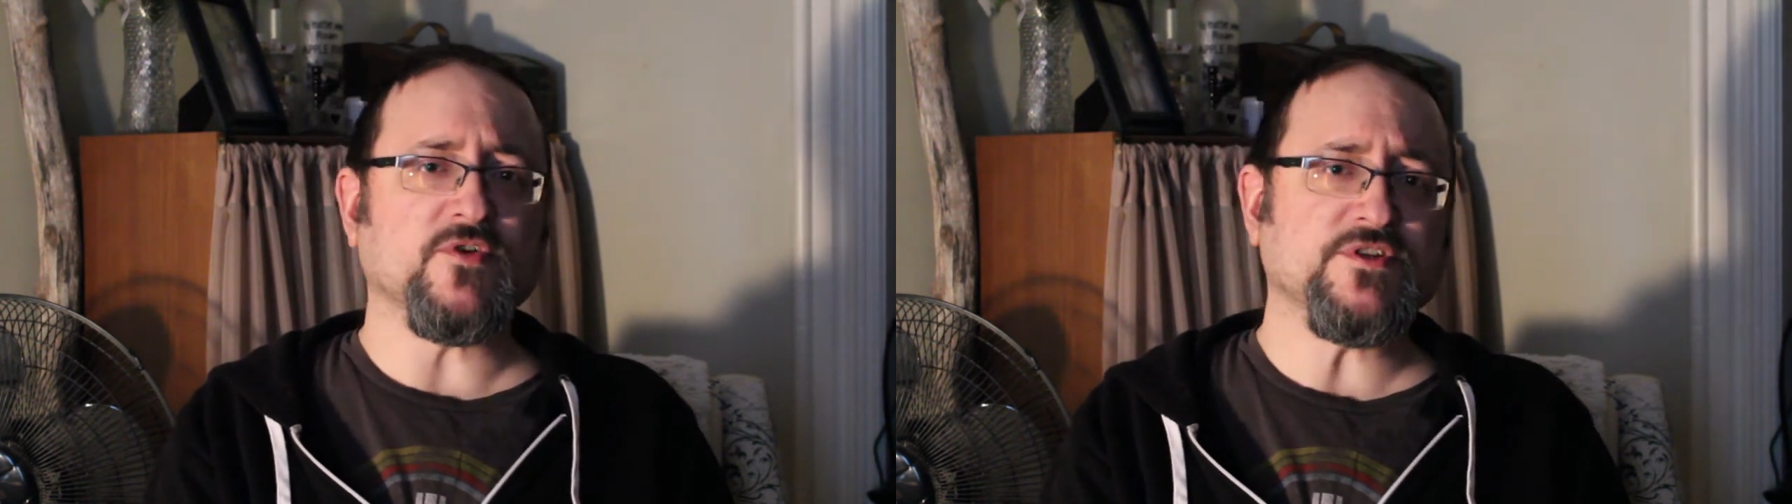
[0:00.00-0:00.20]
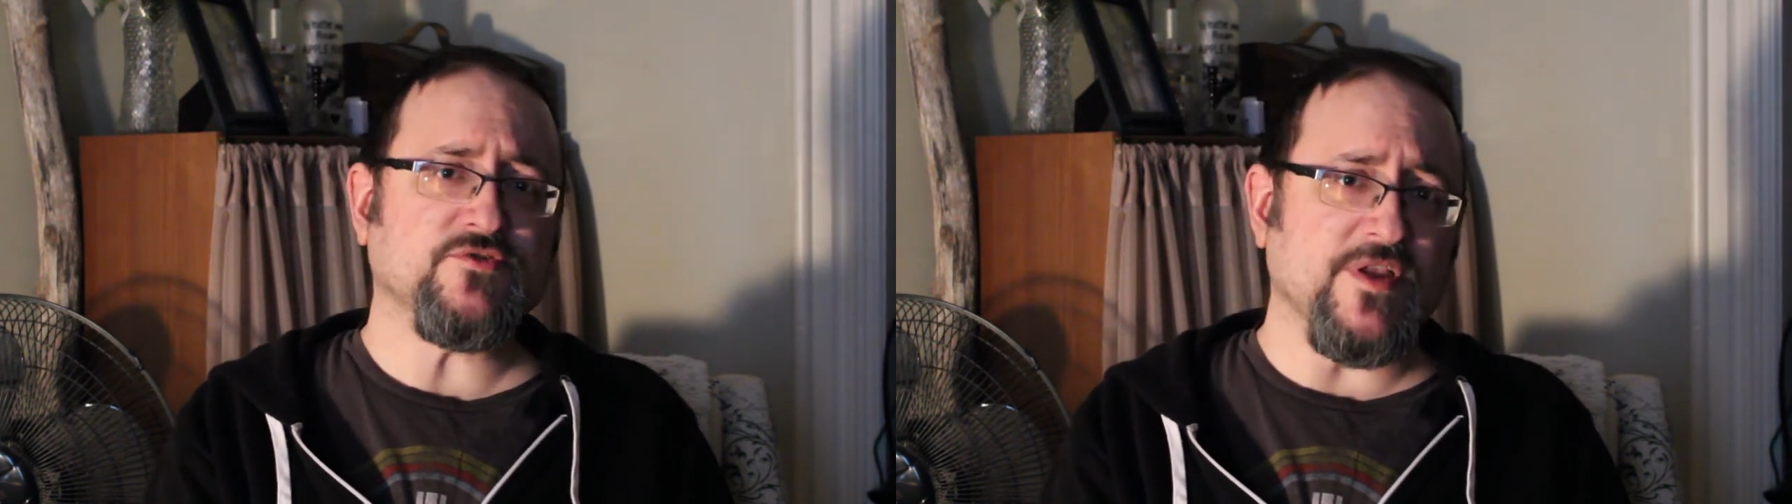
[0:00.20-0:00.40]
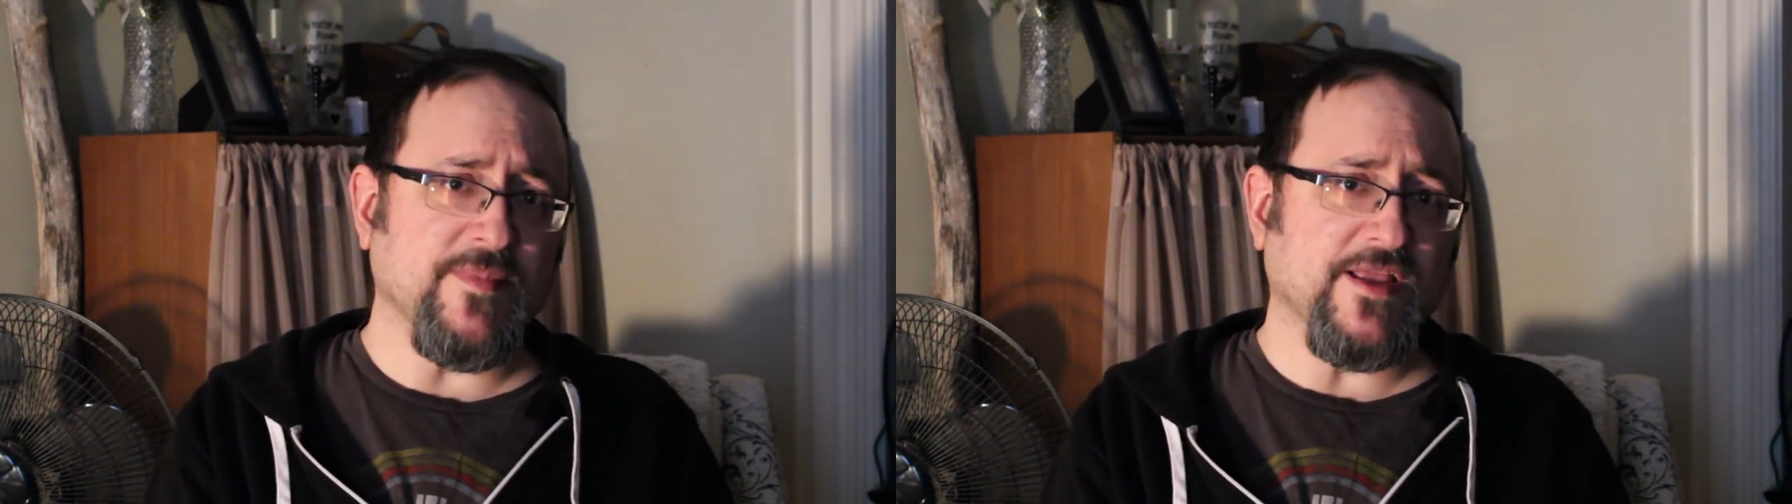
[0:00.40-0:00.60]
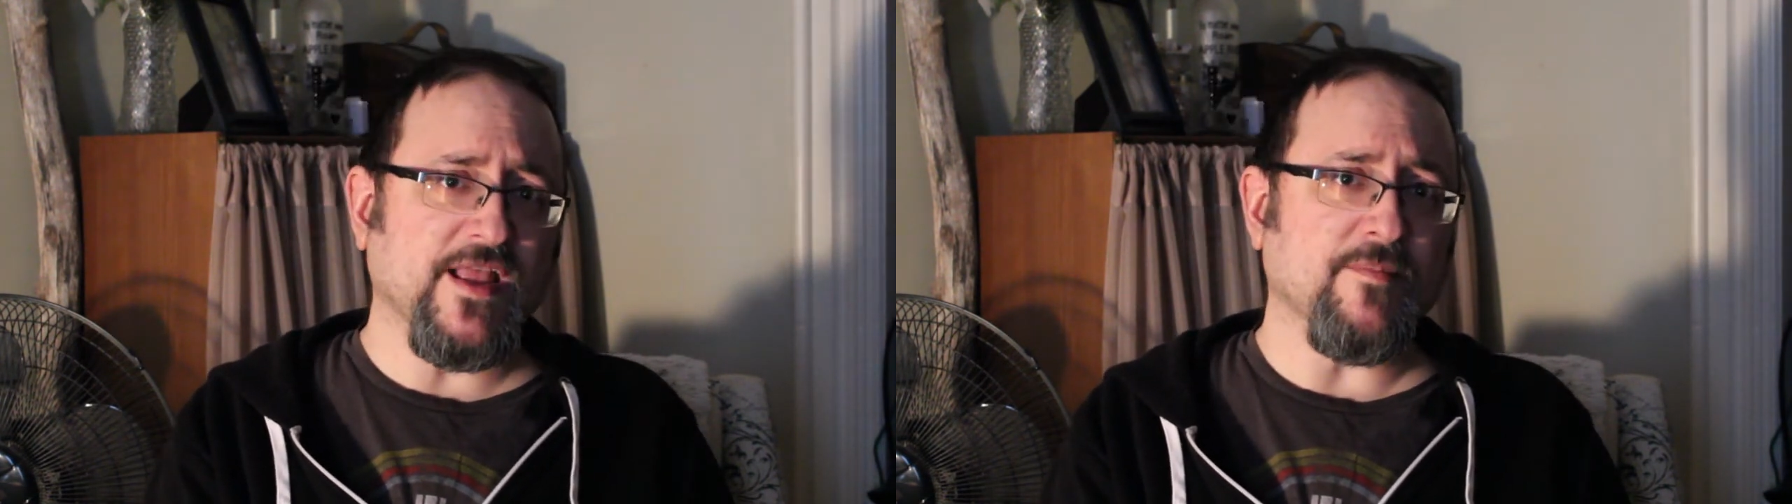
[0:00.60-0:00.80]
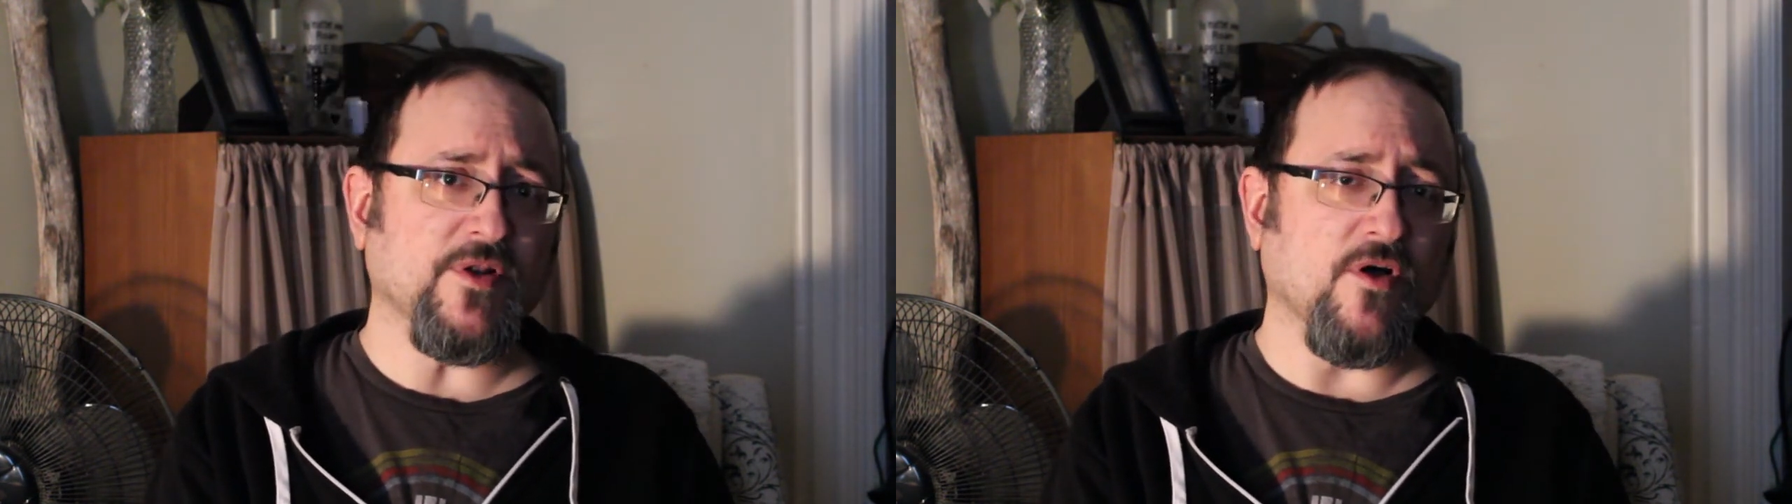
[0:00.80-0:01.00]
streaming
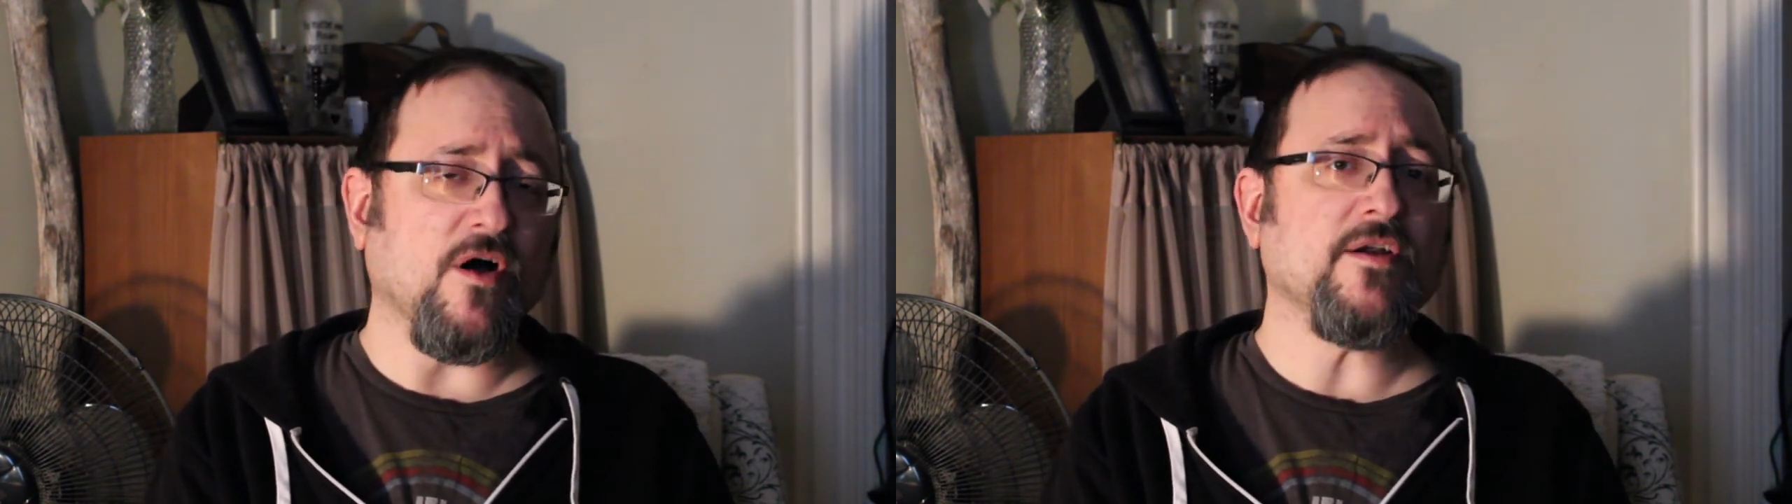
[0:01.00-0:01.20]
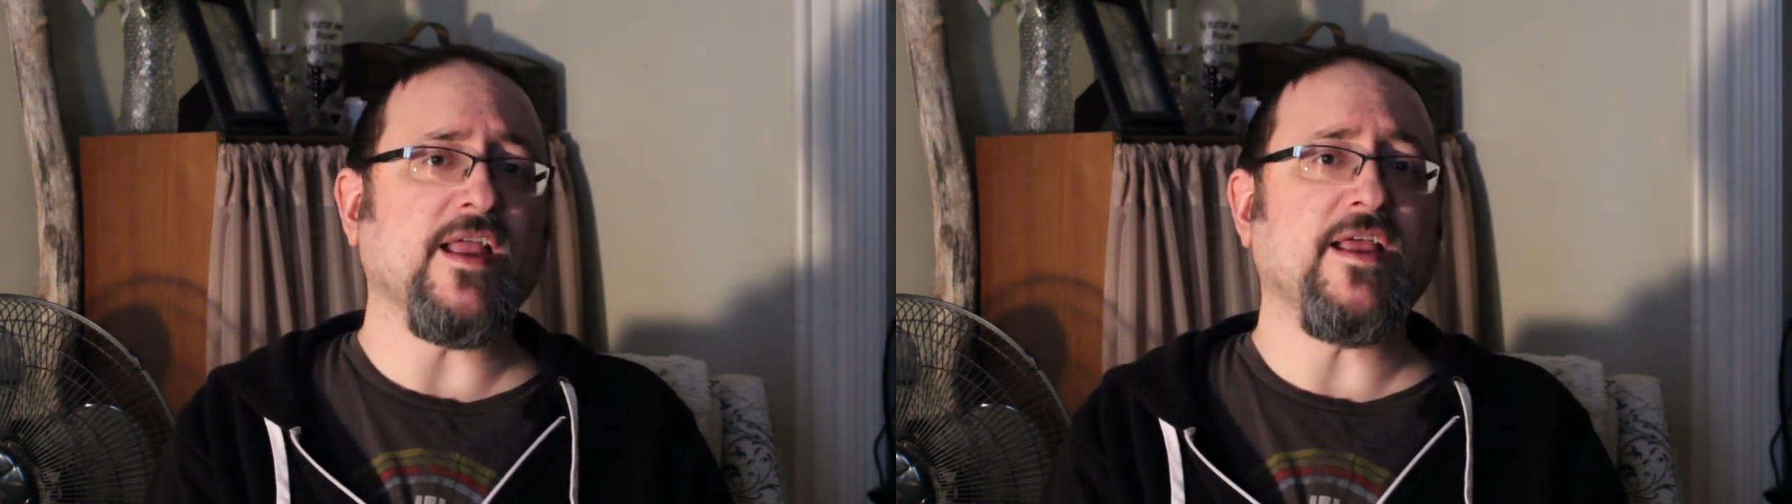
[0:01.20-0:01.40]
came along,